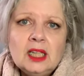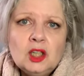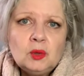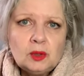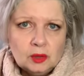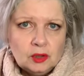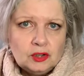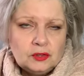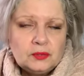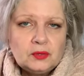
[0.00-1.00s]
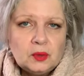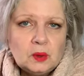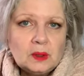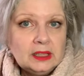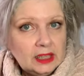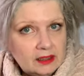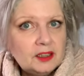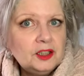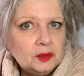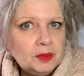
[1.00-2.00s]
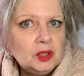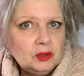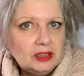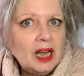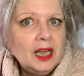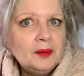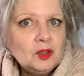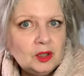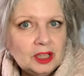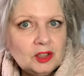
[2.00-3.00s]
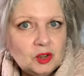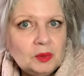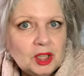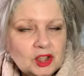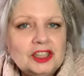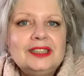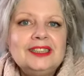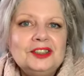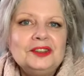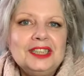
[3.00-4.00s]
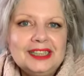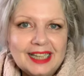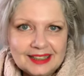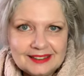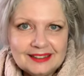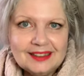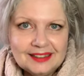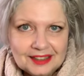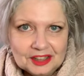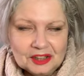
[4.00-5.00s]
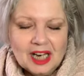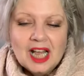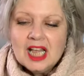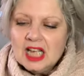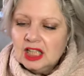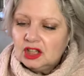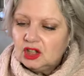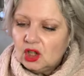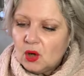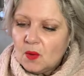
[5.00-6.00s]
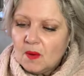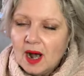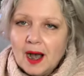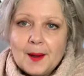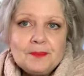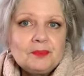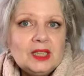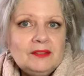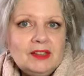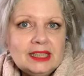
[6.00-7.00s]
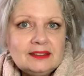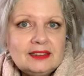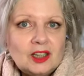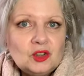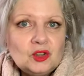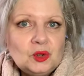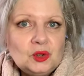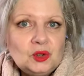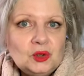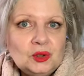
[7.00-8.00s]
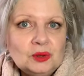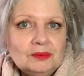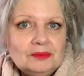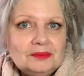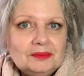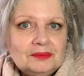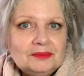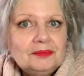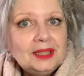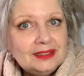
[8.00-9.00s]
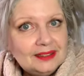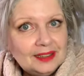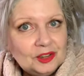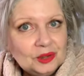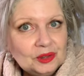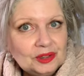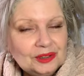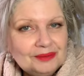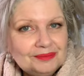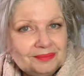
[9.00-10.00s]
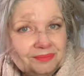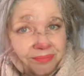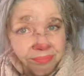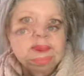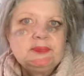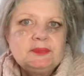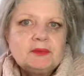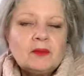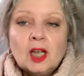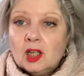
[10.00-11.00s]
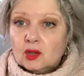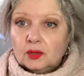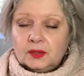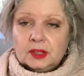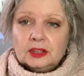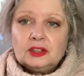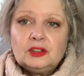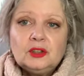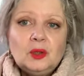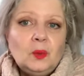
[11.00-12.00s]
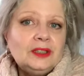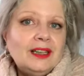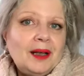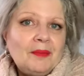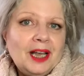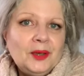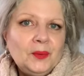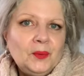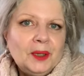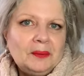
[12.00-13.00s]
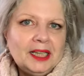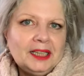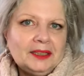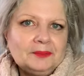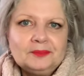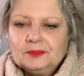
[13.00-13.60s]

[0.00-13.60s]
rules for next year, because I'm going to be continuing next year. So if that sounds good to you, please stay tuned. So first, what am I wearing?